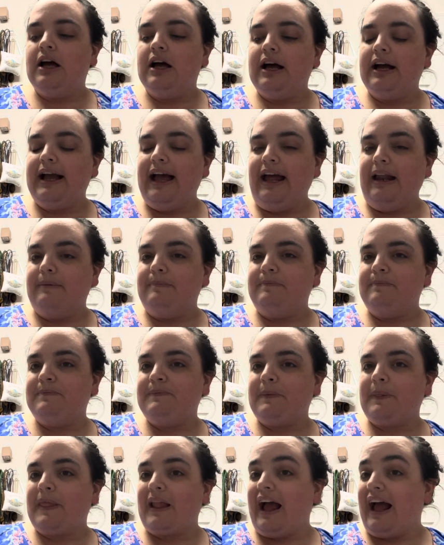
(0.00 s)
again.
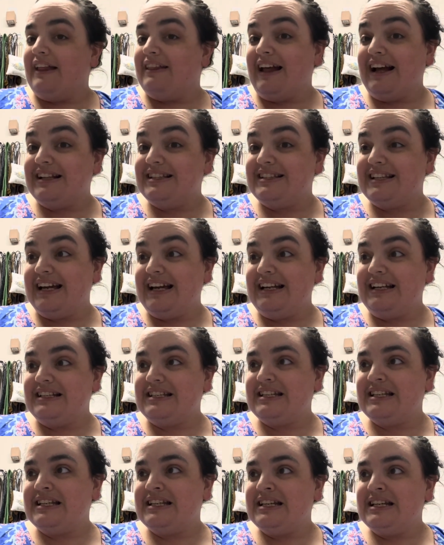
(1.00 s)
And that's
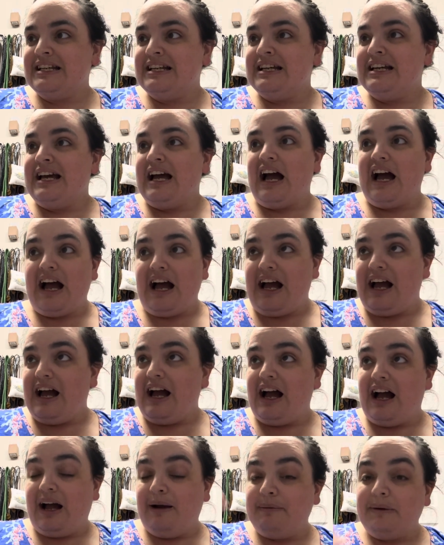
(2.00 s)
it.
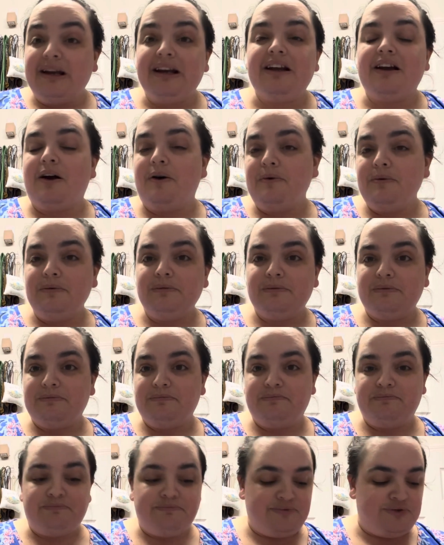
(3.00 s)
I'm going to go
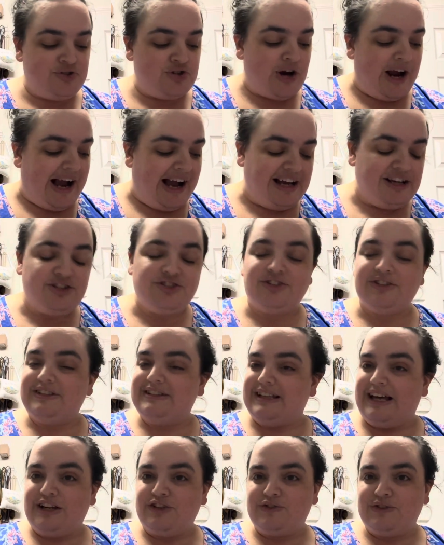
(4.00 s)
trash
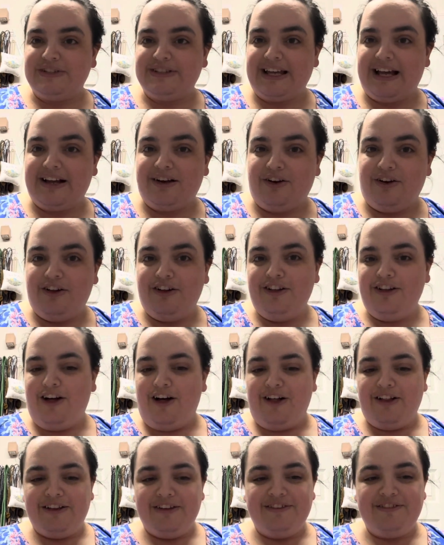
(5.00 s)
slash recycle
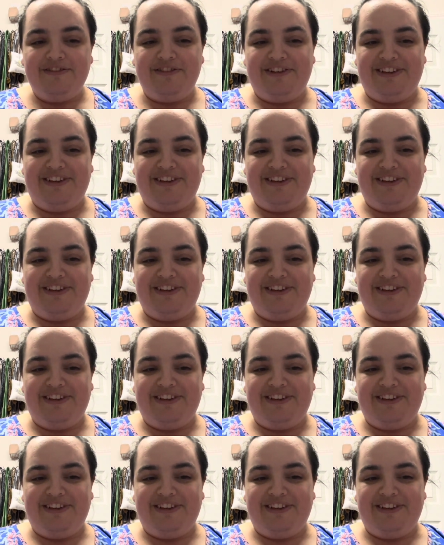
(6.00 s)
all of